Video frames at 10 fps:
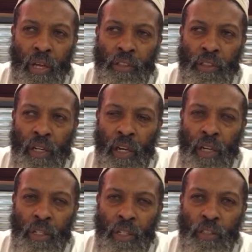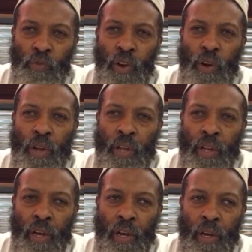It's very
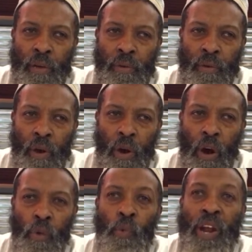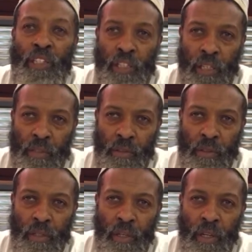heart-wrenching
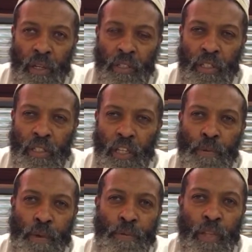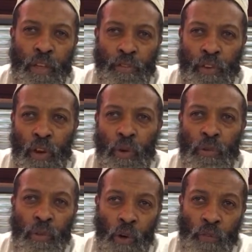to see people that you've
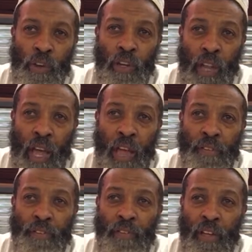known over your life